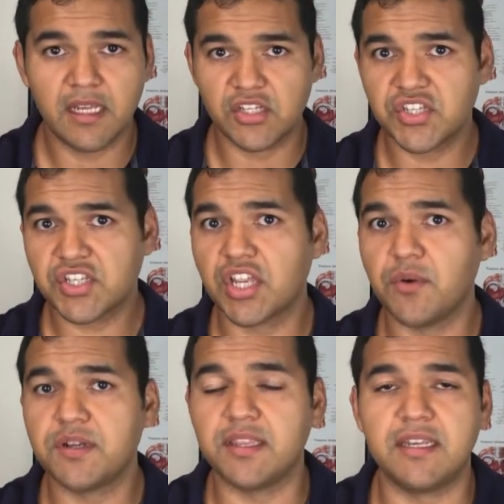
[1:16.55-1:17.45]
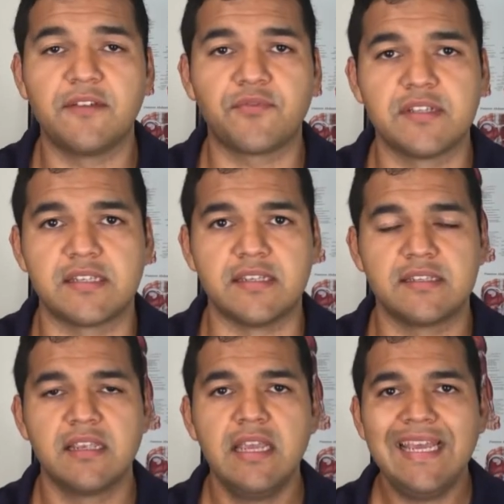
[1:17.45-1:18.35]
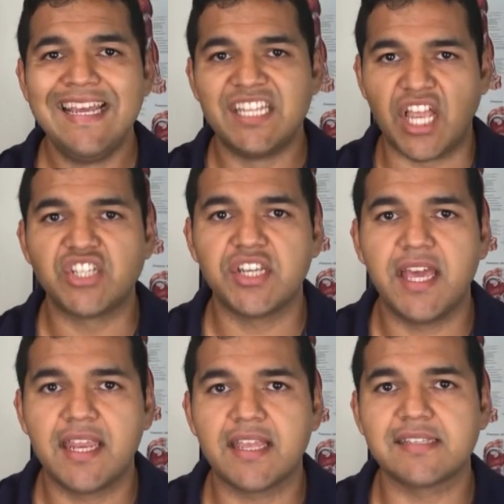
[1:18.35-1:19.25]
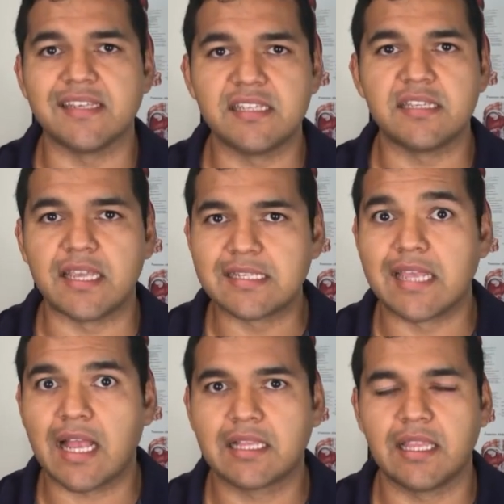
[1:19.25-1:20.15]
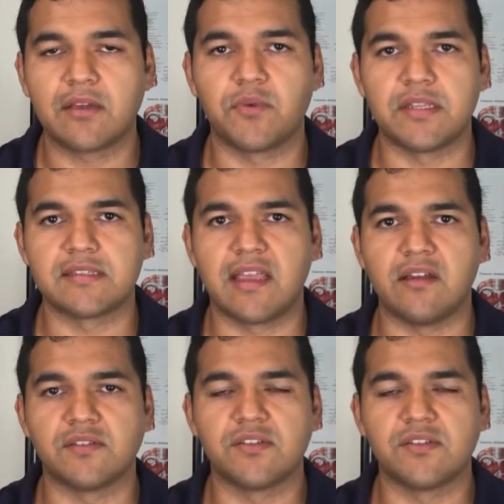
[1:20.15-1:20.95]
Now, just to go into the differences, Tension headaches is exactly like what it sounds.